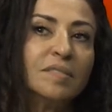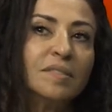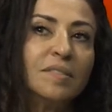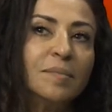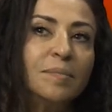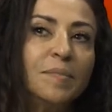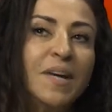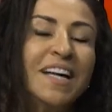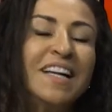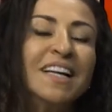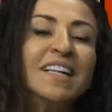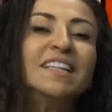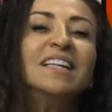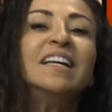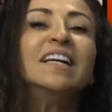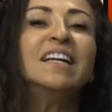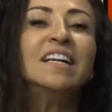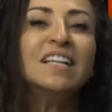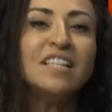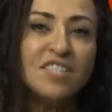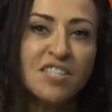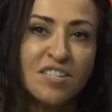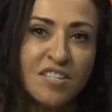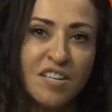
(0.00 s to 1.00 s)
make it
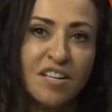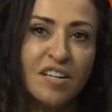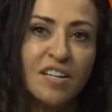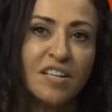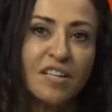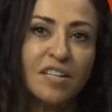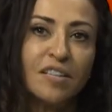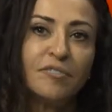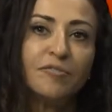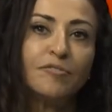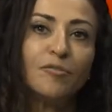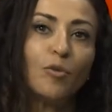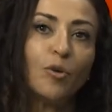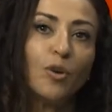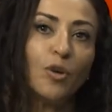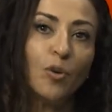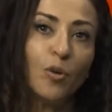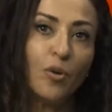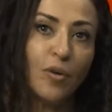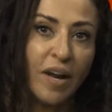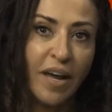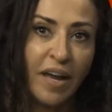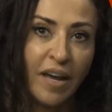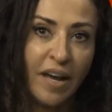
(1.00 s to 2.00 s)
easier for
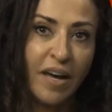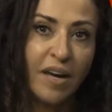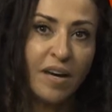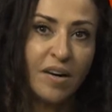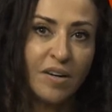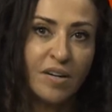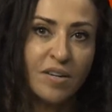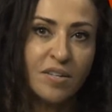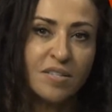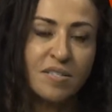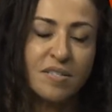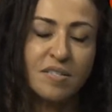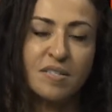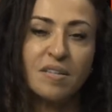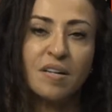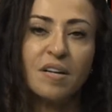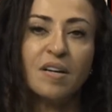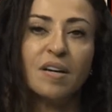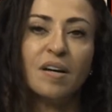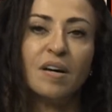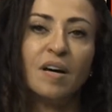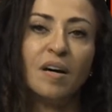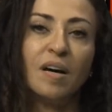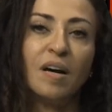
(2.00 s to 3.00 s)
your heirs
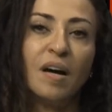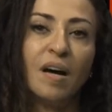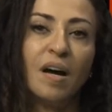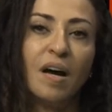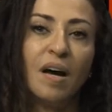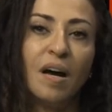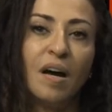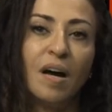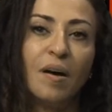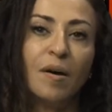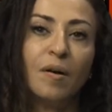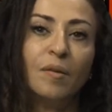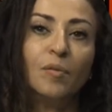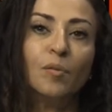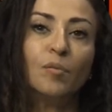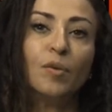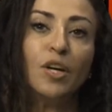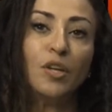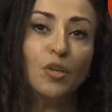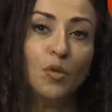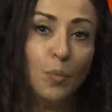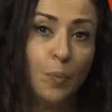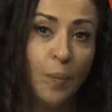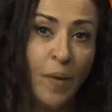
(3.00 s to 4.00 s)
uh,
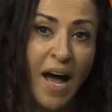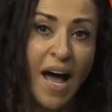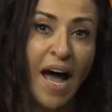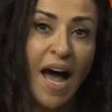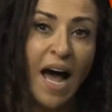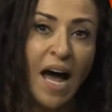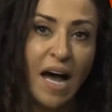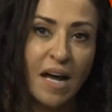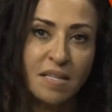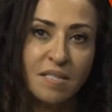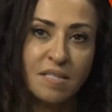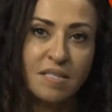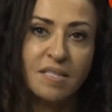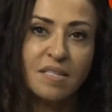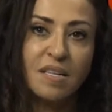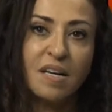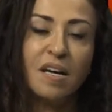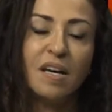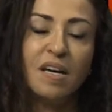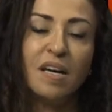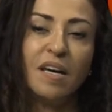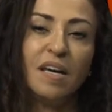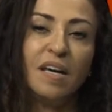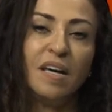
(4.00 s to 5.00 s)
when you pass
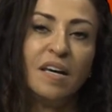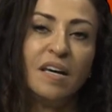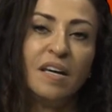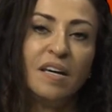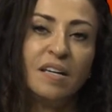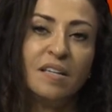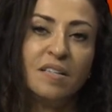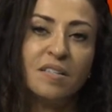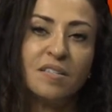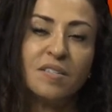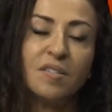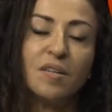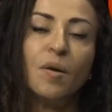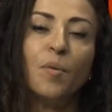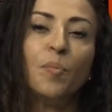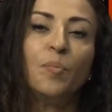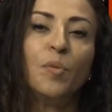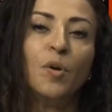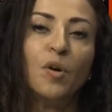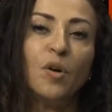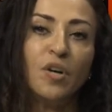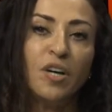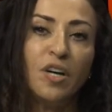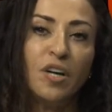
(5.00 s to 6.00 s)
is
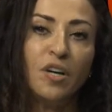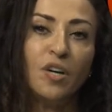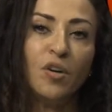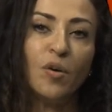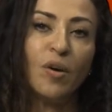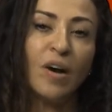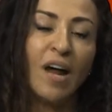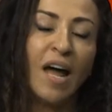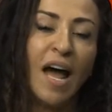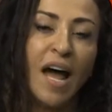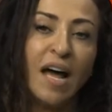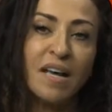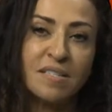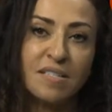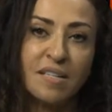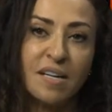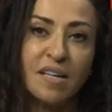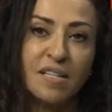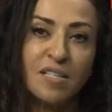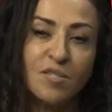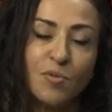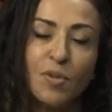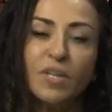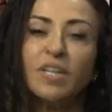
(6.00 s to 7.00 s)
putting your
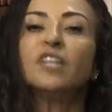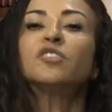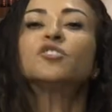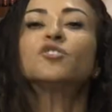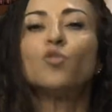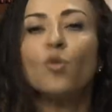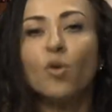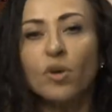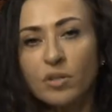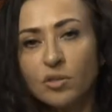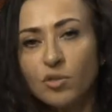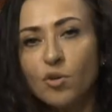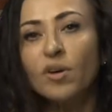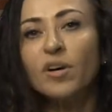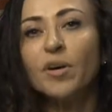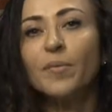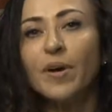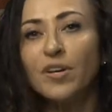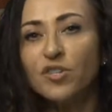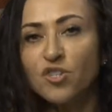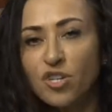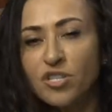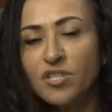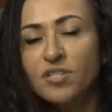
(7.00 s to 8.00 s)
assets. Well, let's talk talk
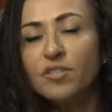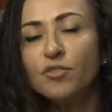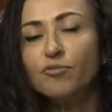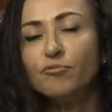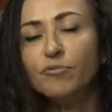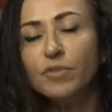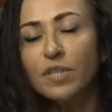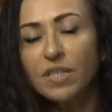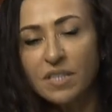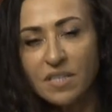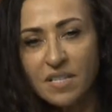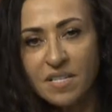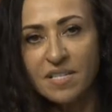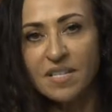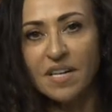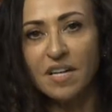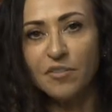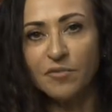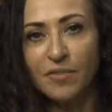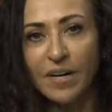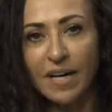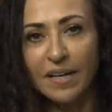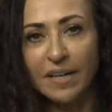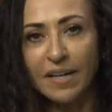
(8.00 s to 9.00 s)
about just the real estate
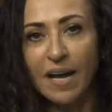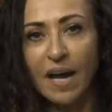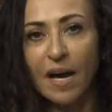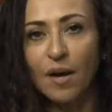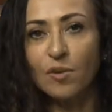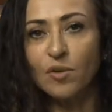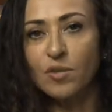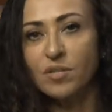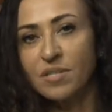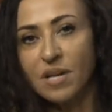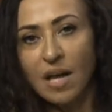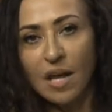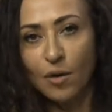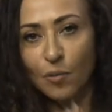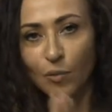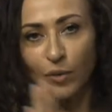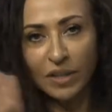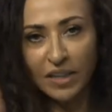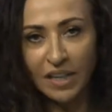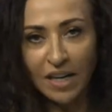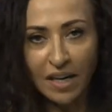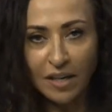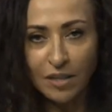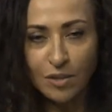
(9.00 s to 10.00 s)
right now because I don't want to
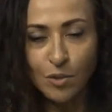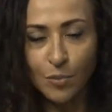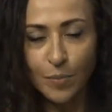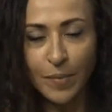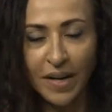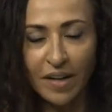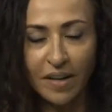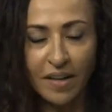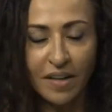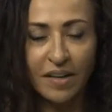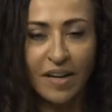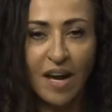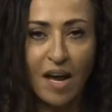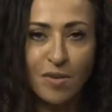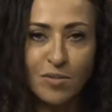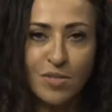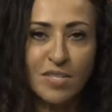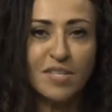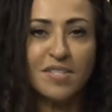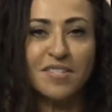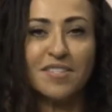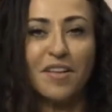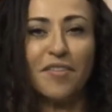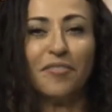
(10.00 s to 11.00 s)
get into bank accounts
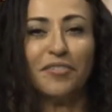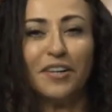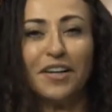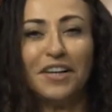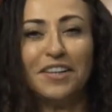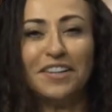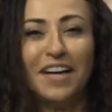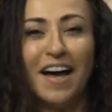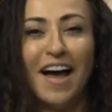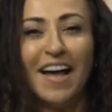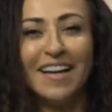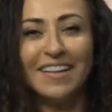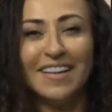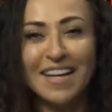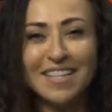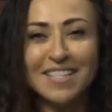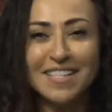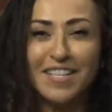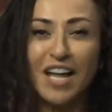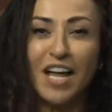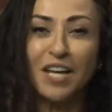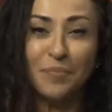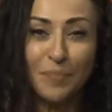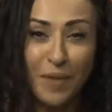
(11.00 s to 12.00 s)
and stuff like that. That's
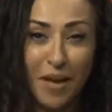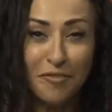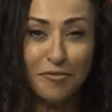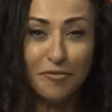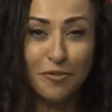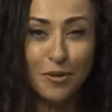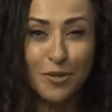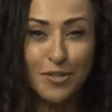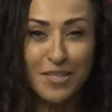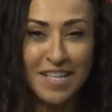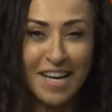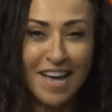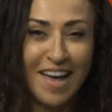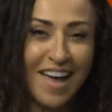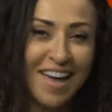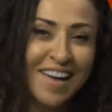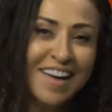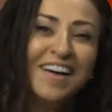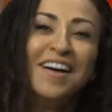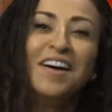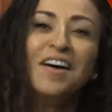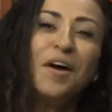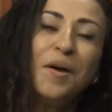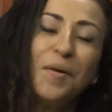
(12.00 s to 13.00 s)
not my forte.
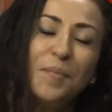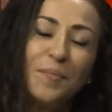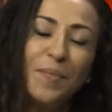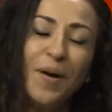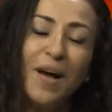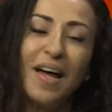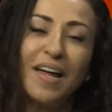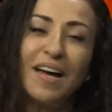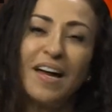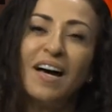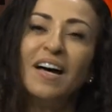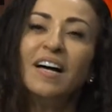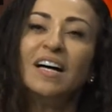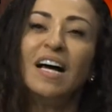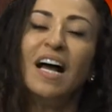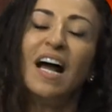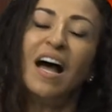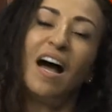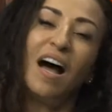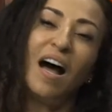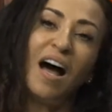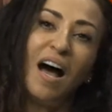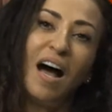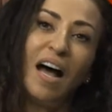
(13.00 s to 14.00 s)
But uh,
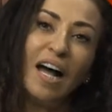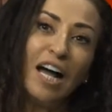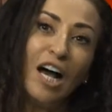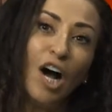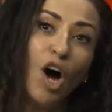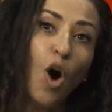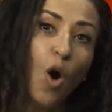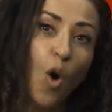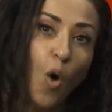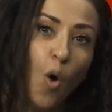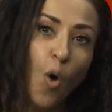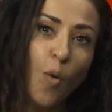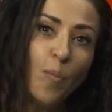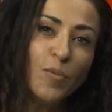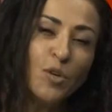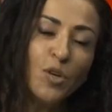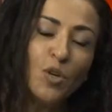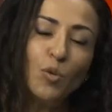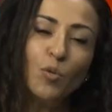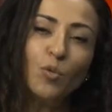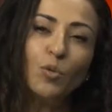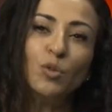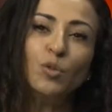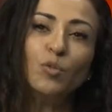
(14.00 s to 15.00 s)
uh, a home,
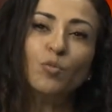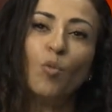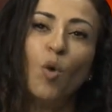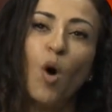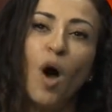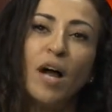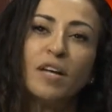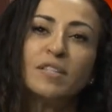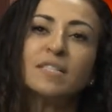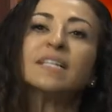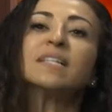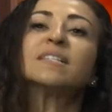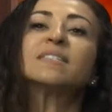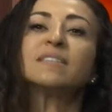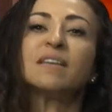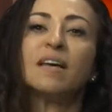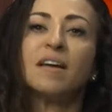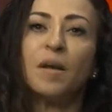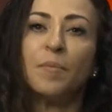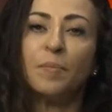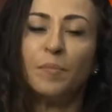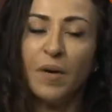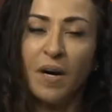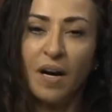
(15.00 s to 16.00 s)
you would want to set
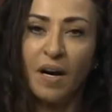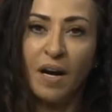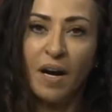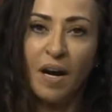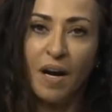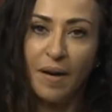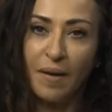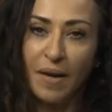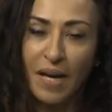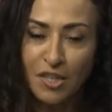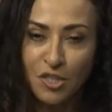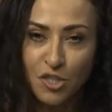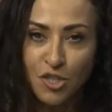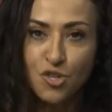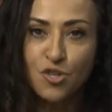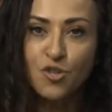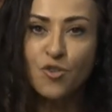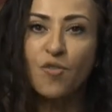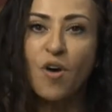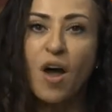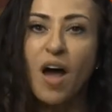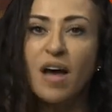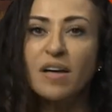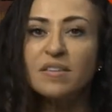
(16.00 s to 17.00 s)
up uh, a
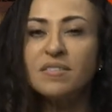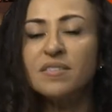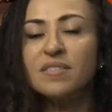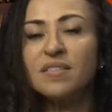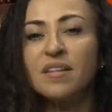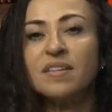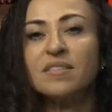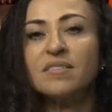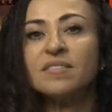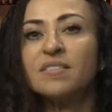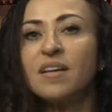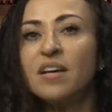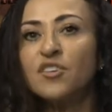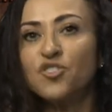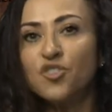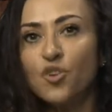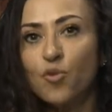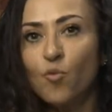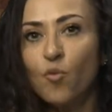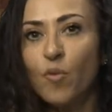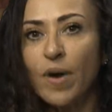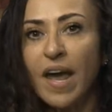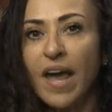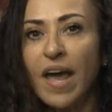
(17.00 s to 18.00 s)
trust in such a
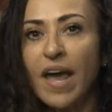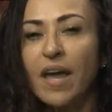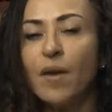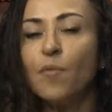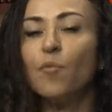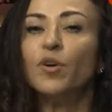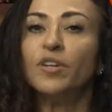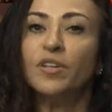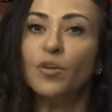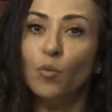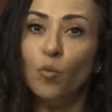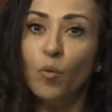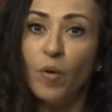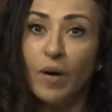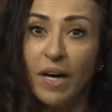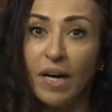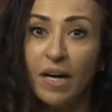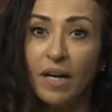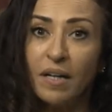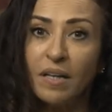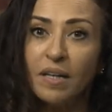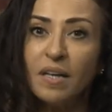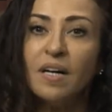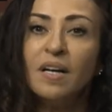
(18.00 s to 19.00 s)
way with a
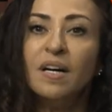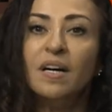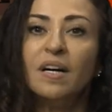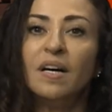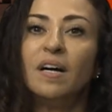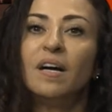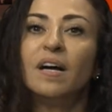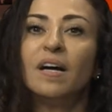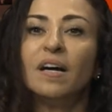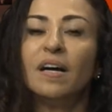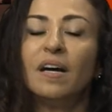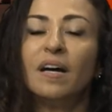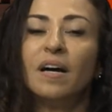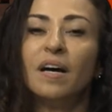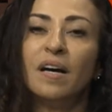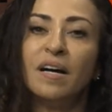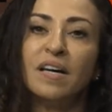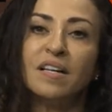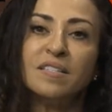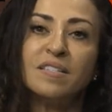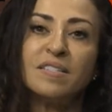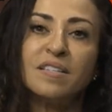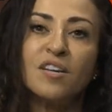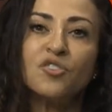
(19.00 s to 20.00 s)
will, uh,
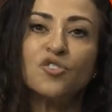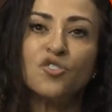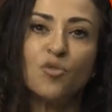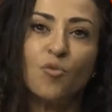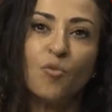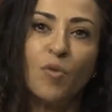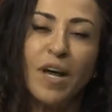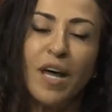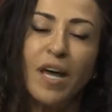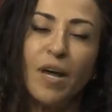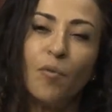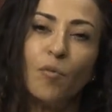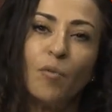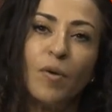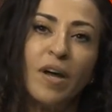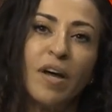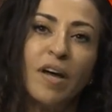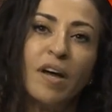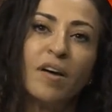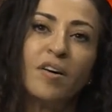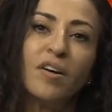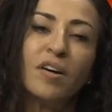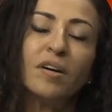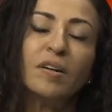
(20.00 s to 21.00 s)
in such a way
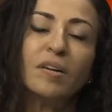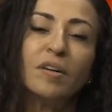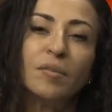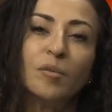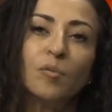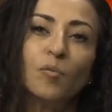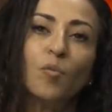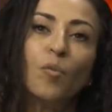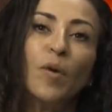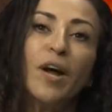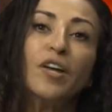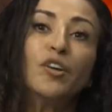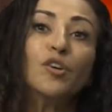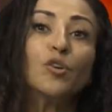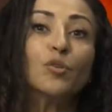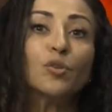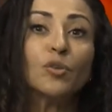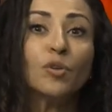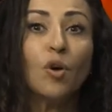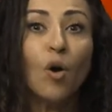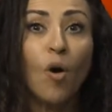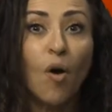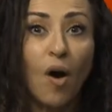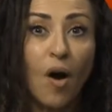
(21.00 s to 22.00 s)
where when you're
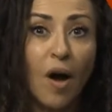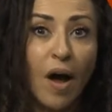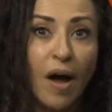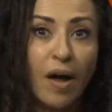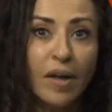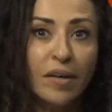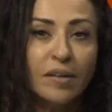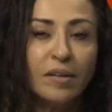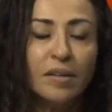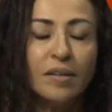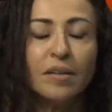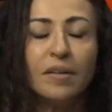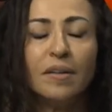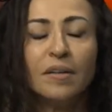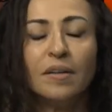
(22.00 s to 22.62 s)
gone,